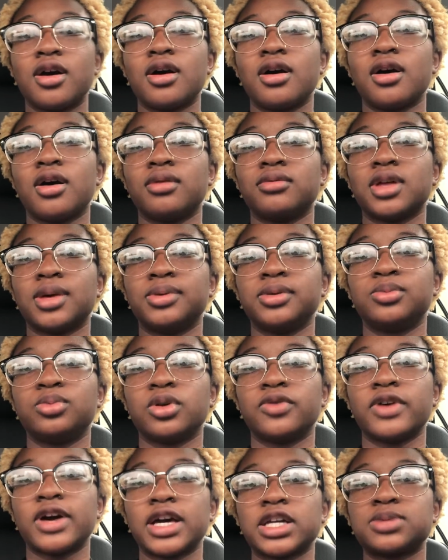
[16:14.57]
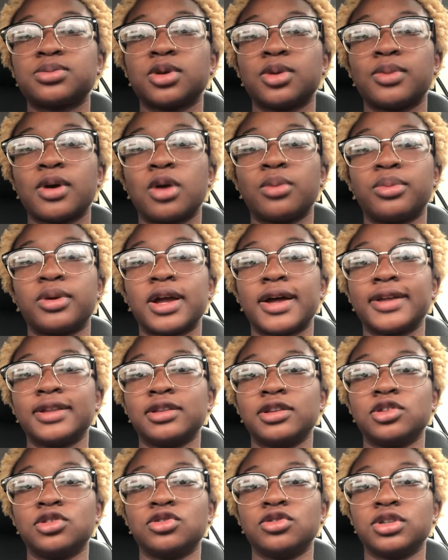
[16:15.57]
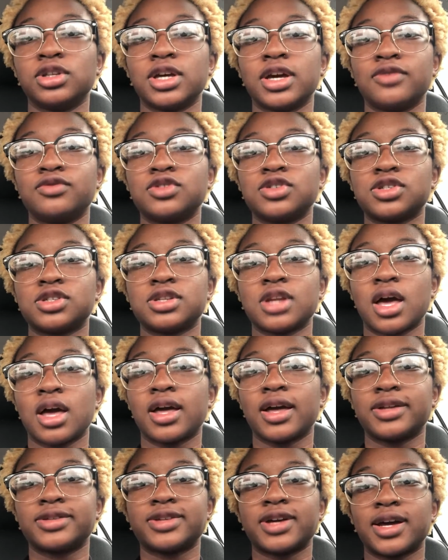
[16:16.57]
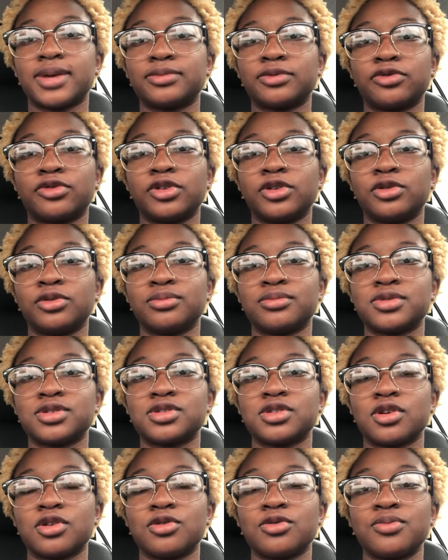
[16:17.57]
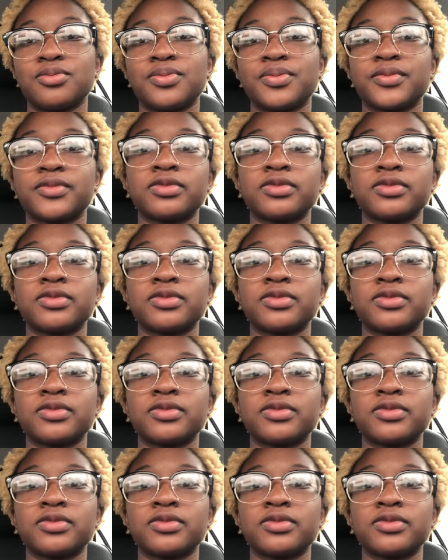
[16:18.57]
that people have asked me about, but I literally have just not had time to film. So